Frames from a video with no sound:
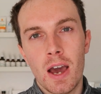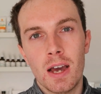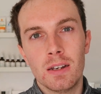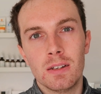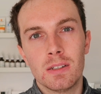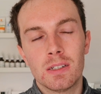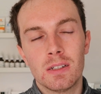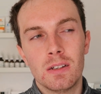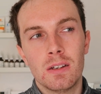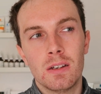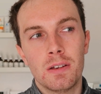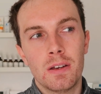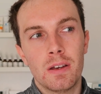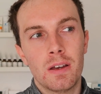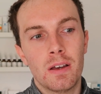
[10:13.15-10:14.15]
and
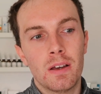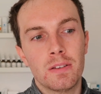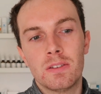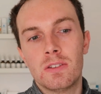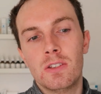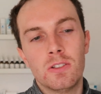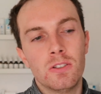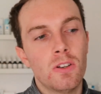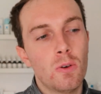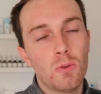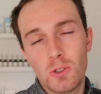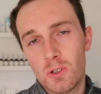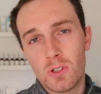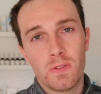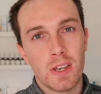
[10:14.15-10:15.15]
there's no
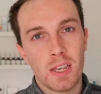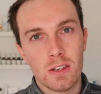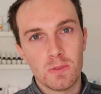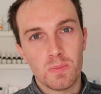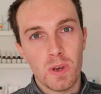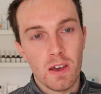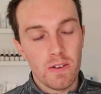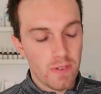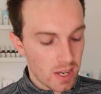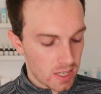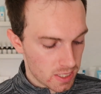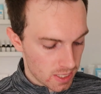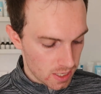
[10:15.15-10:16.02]
such thing as perfect